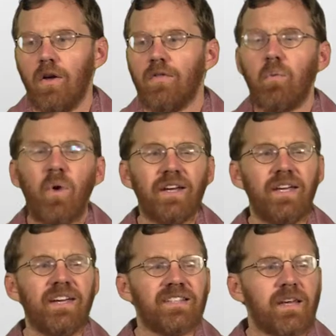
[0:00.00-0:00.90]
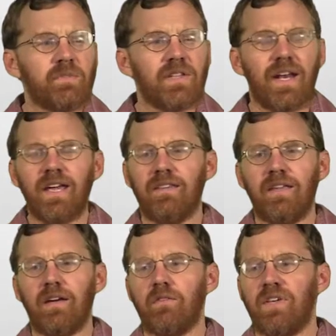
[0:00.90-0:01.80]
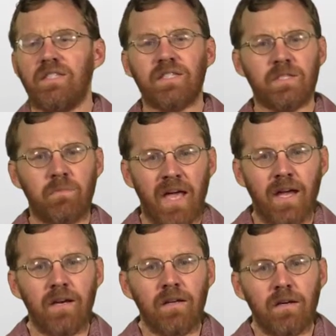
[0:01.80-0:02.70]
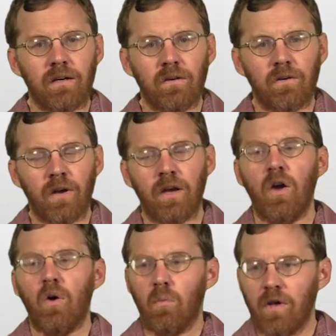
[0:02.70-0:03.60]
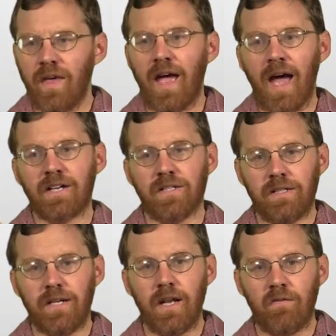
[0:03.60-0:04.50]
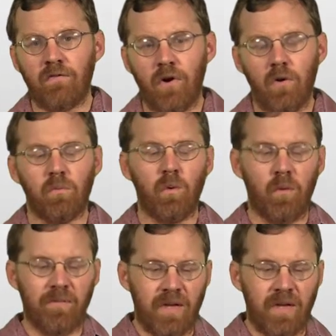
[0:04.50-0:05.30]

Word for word: The one key exception that I can think of is Spain, right, where they actually did have a vote, will we